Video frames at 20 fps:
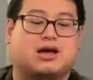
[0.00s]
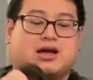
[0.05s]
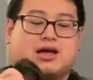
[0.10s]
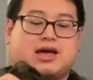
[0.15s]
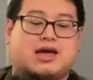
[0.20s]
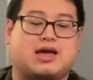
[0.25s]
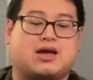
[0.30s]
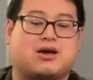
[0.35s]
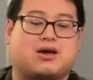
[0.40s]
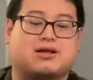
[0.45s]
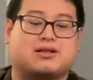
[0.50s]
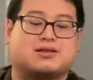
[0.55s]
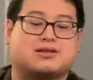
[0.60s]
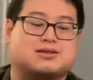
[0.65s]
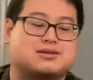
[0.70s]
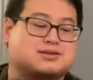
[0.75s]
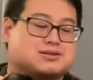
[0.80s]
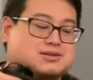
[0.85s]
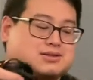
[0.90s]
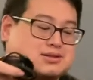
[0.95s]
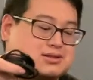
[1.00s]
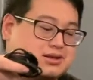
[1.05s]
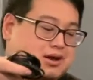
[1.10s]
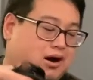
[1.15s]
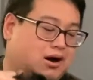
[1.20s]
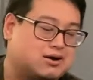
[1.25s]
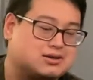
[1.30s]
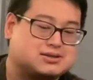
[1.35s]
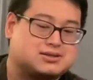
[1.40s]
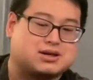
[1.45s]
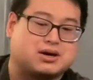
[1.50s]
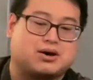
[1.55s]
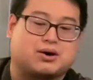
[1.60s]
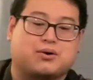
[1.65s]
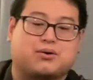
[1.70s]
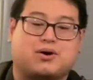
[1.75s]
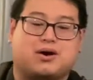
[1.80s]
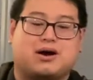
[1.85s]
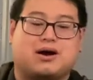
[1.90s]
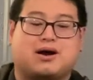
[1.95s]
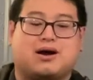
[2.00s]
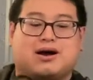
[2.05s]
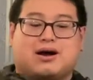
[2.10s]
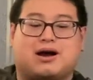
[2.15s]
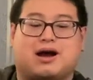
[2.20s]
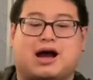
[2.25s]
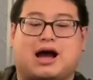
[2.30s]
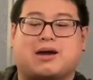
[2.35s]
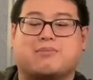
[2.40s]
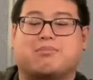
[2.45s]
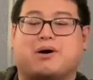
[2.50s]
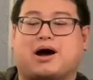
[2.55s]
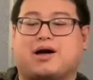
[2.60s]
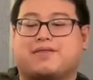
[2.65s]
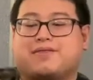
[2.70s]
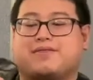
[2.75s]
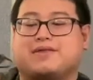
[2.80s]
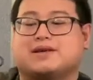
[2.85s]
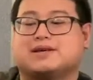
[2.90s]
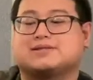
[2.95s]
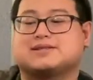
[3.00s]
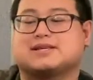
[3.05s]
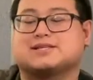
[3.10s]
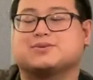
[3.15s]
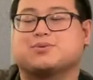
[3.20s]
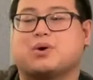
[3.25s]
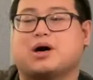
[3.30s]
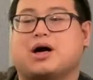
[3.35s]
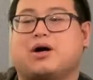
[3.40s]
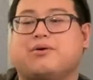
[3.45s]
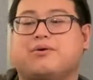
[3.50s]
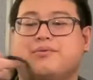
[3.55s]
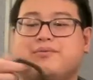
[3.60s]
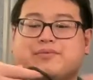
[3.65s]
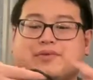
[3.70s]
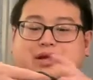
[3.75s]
it also, I bought this as well.